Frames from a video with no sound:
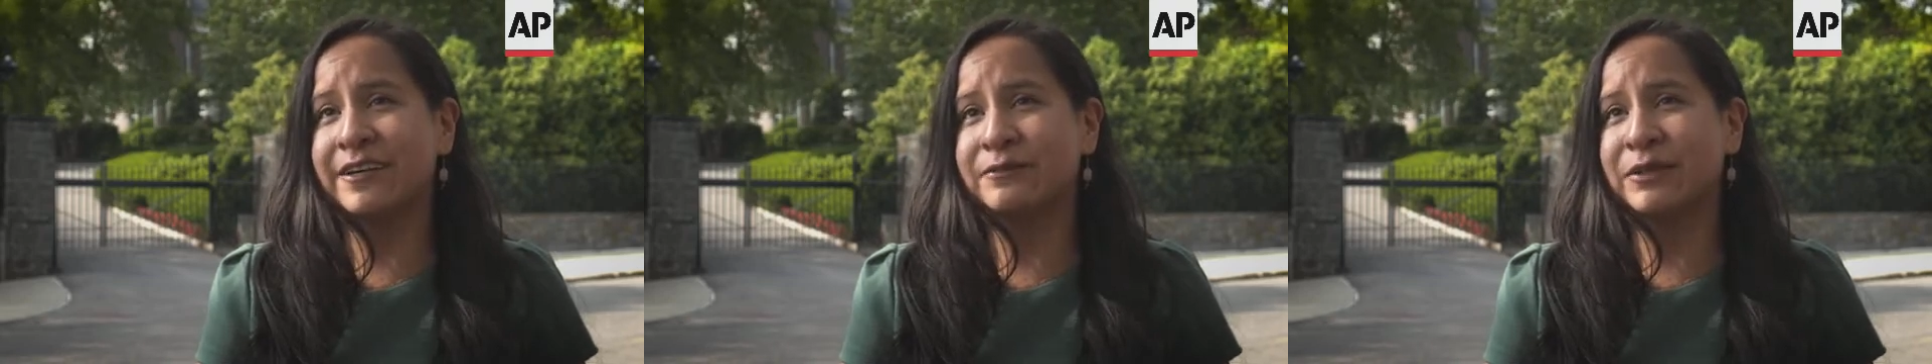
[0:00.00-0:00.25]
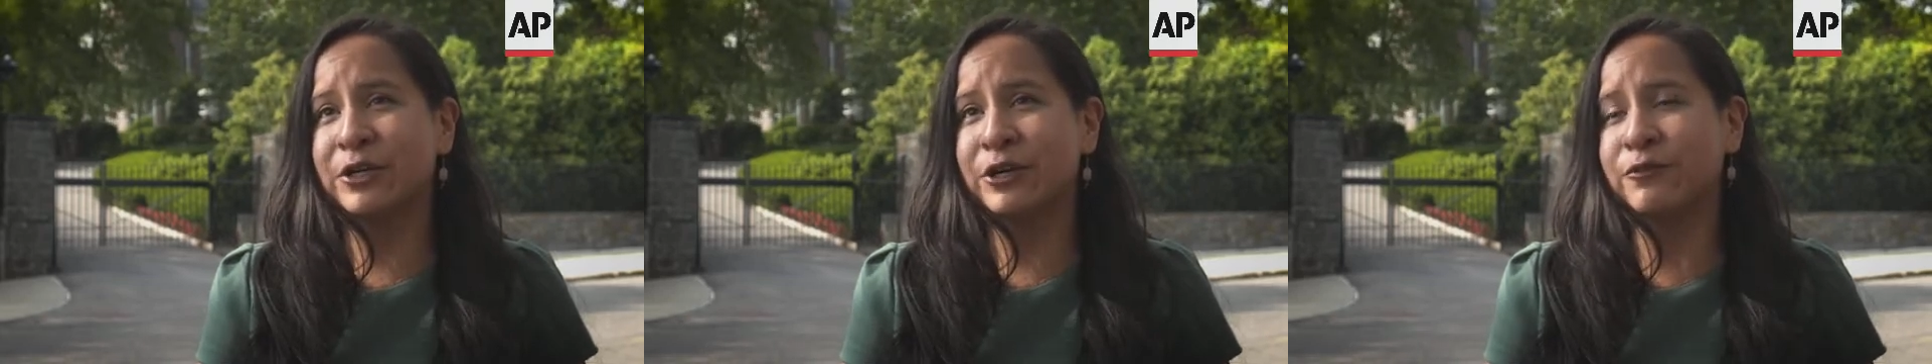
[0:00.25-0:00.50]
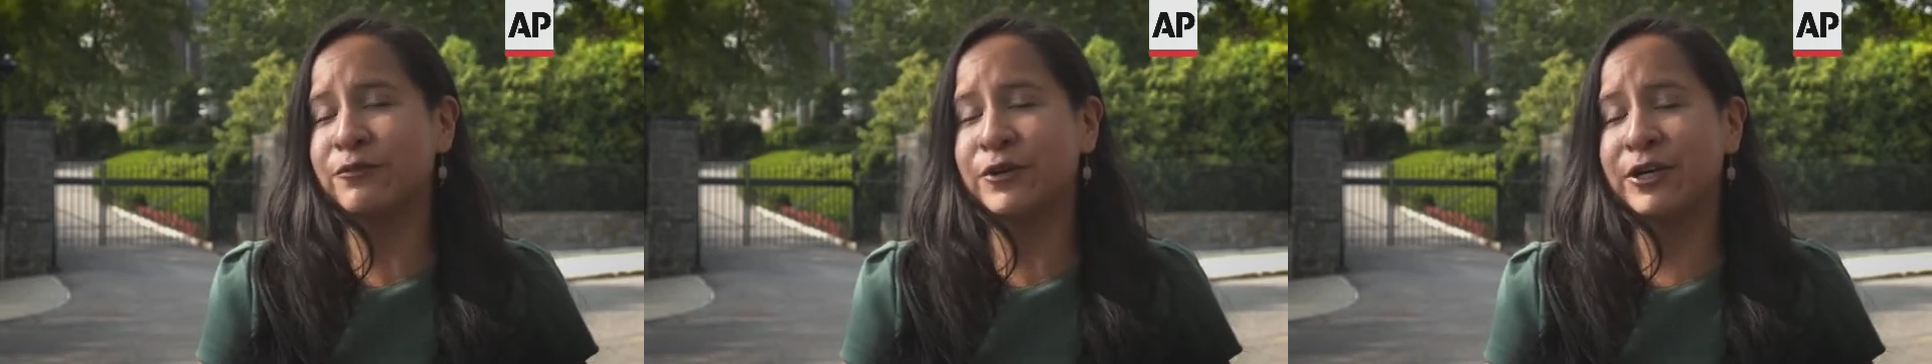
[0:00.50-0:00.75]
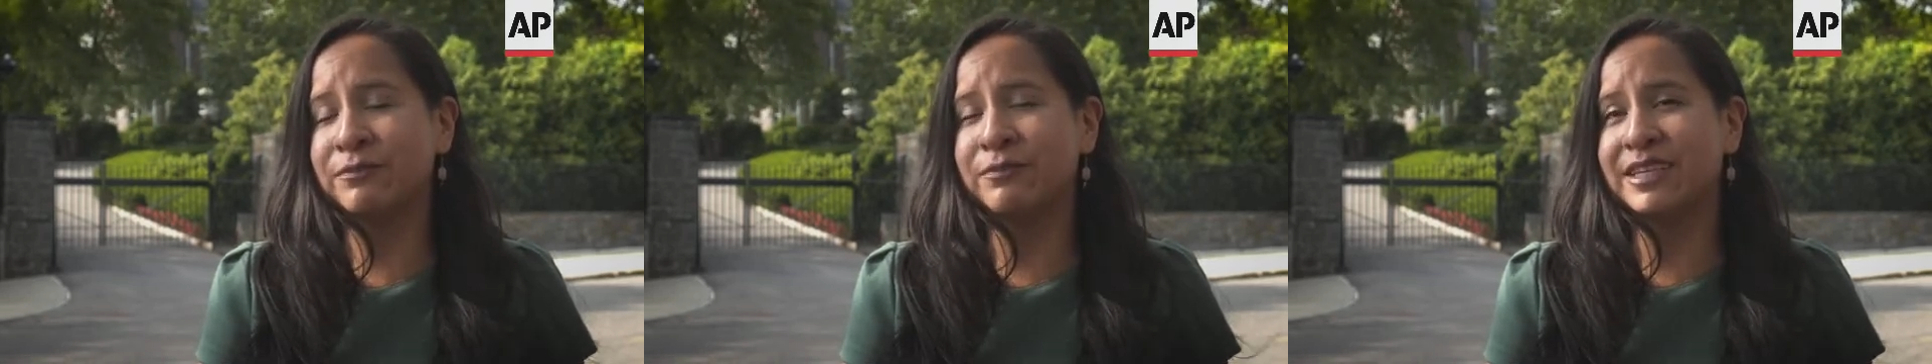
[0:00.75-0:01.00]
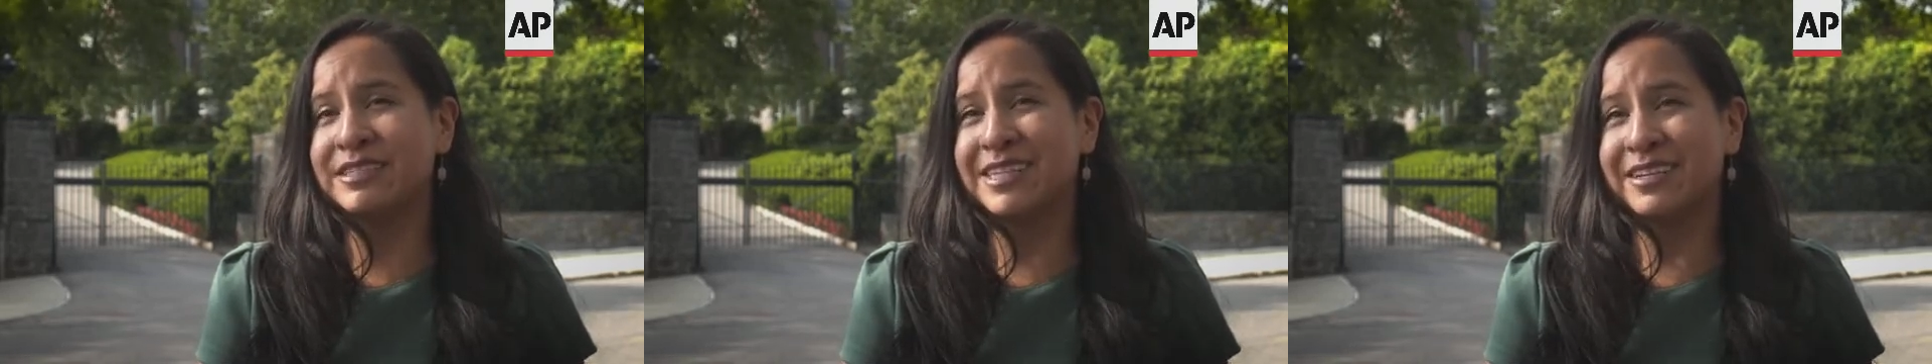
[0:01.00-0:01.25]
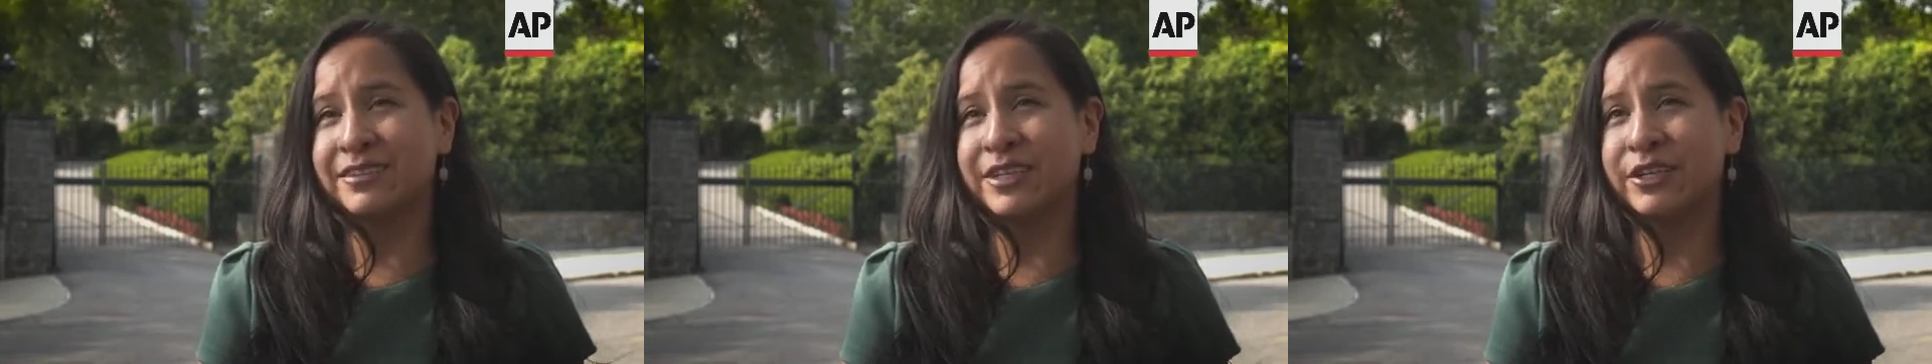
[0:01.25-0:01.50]
We heard from the
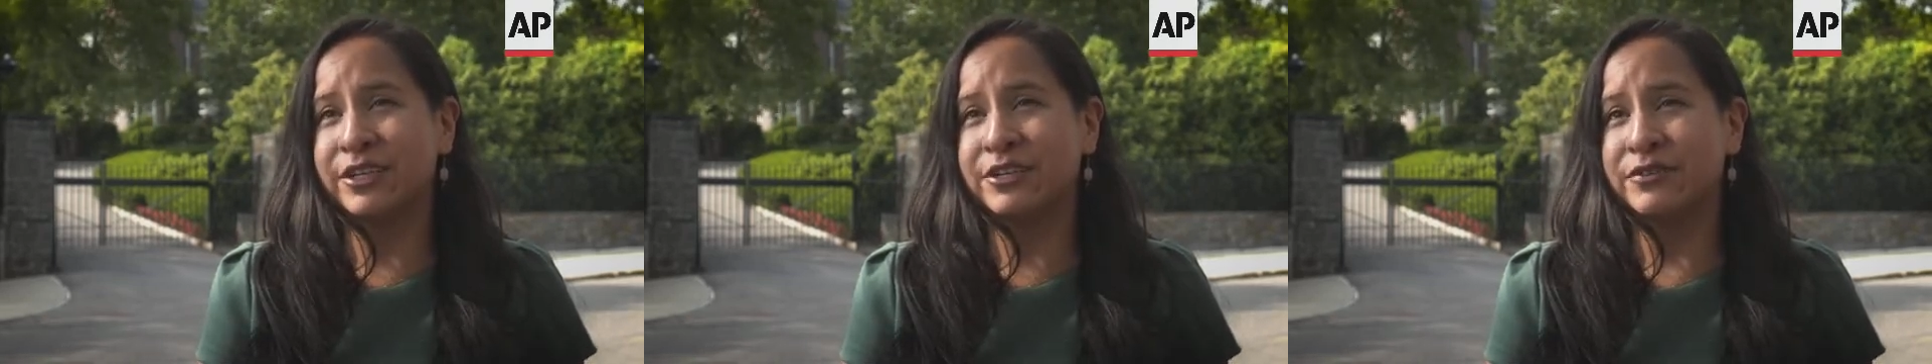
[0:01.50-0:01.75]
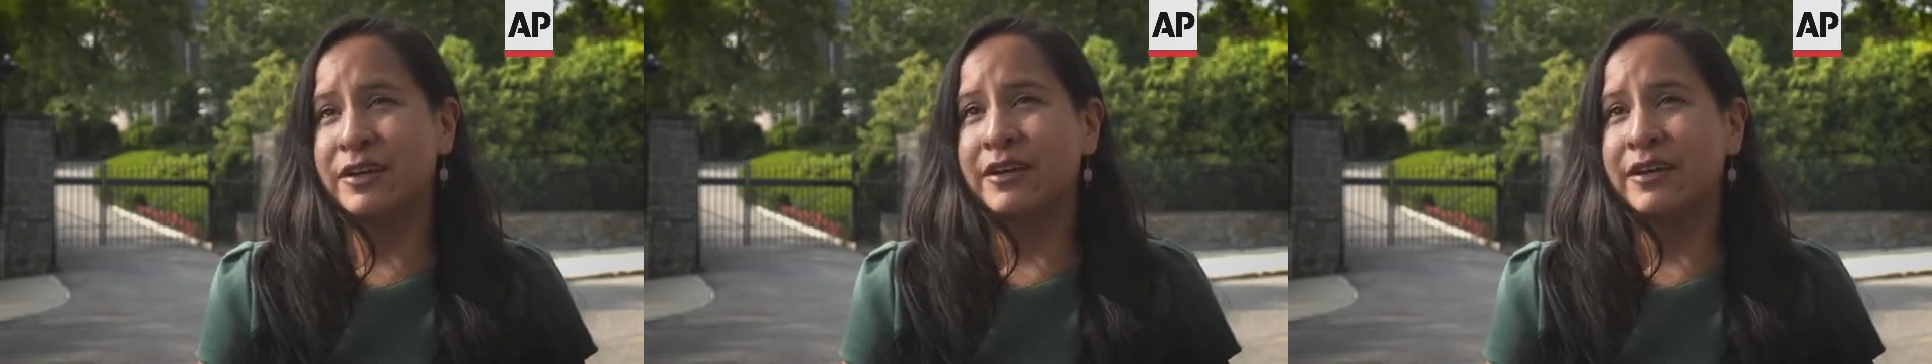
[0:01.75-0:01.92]
Senate leader,